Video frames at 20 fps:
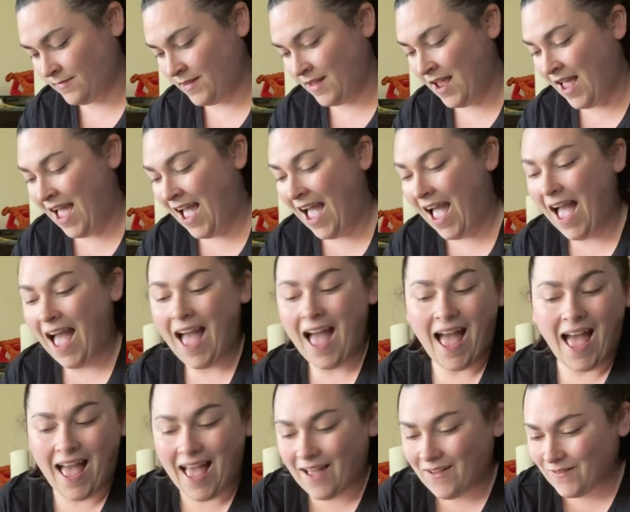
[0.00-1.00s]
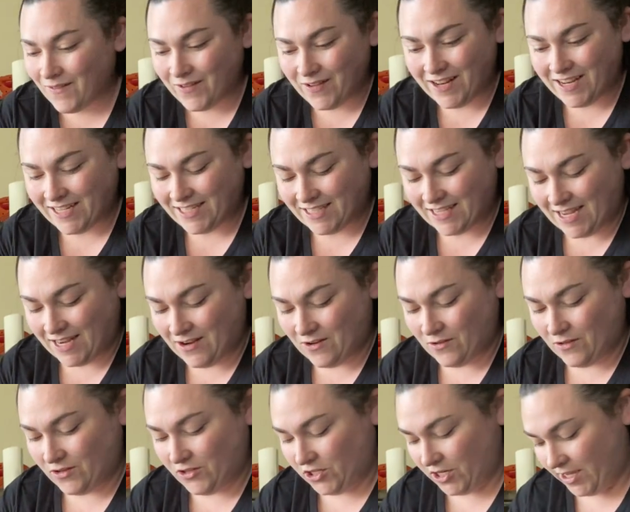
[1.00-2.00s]
I know
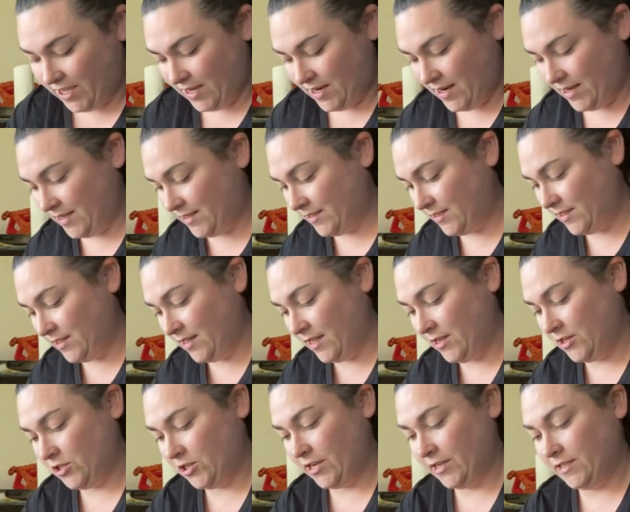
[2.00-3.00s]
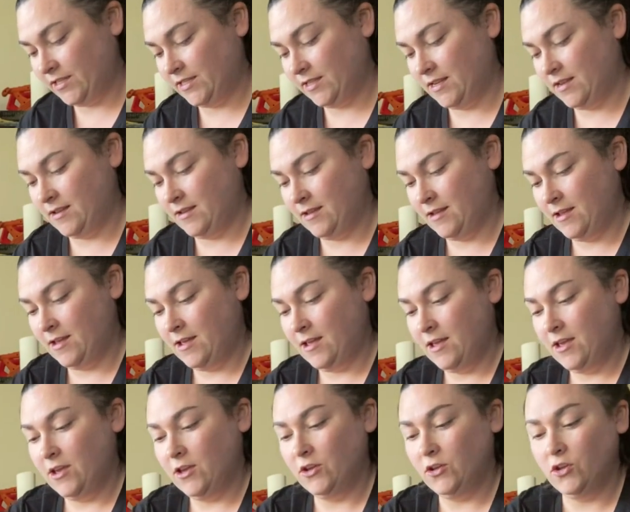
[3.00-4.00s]
the chicken is delicious.
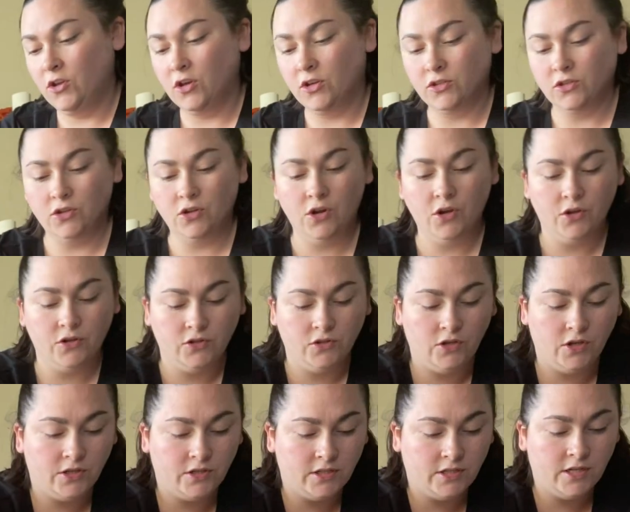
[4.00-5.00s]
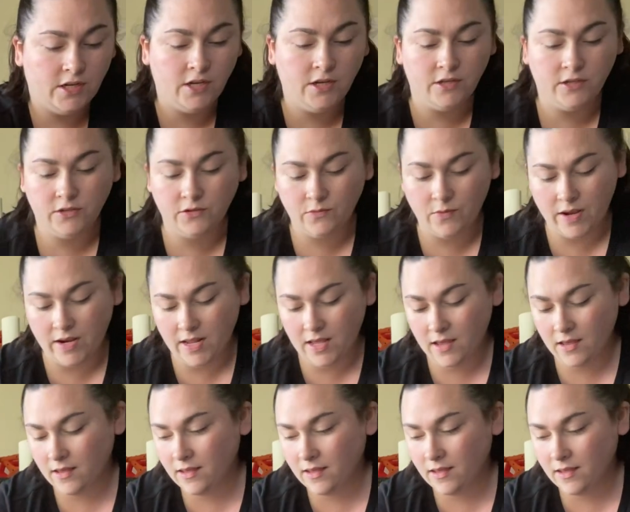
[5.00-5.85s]
Yes, it is. Yes, it is. Ready?